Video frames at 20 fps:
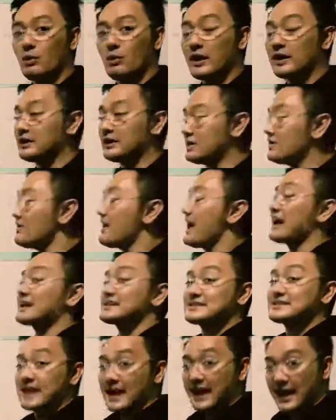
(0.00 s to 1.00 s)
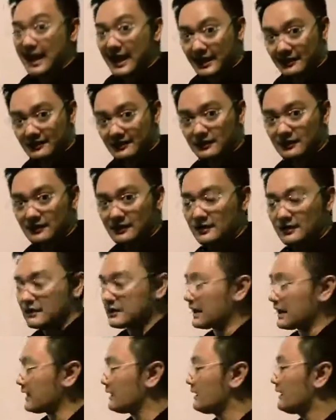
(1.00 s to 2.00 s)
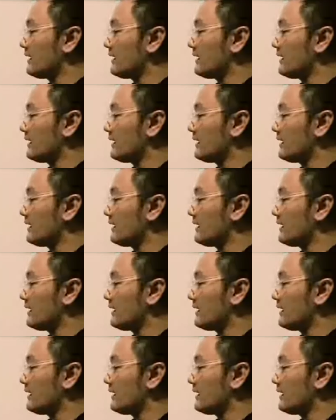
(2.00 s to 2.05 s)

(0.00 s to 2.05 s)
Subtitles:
But when you exhale,